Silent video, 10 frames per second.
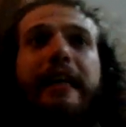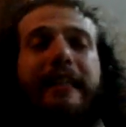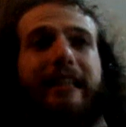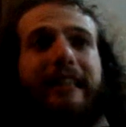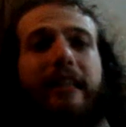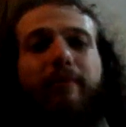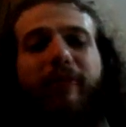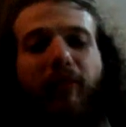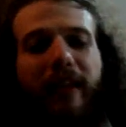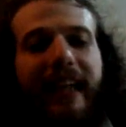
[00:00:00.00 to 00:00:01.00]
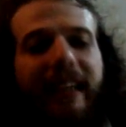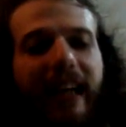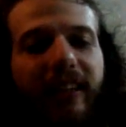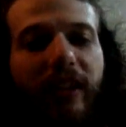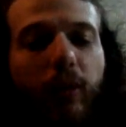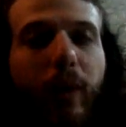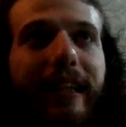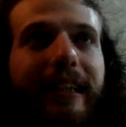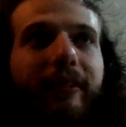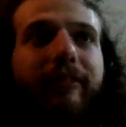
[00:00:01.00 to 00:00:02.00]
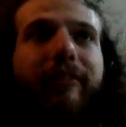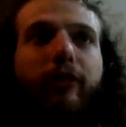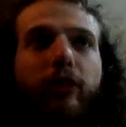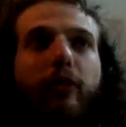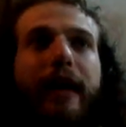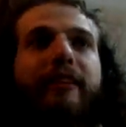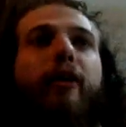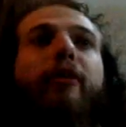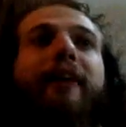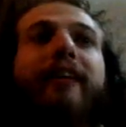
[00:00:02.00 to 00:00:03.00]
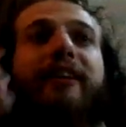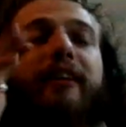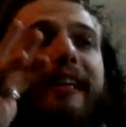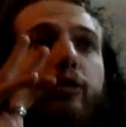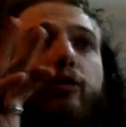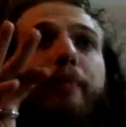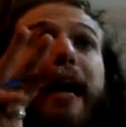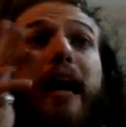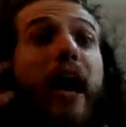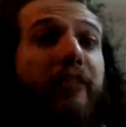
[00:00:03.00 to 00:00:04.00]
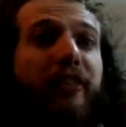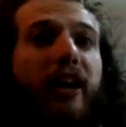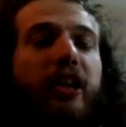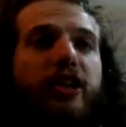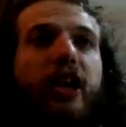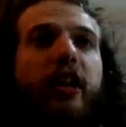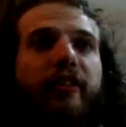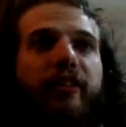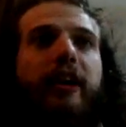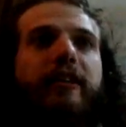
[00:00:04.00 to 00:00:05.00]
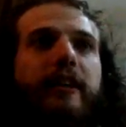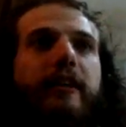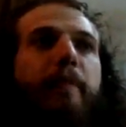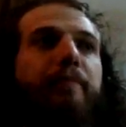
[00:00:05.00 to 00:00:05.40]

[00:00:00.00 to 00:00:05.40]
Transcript: So just before the 1920 craze of having only a 2-ply unstarched color started,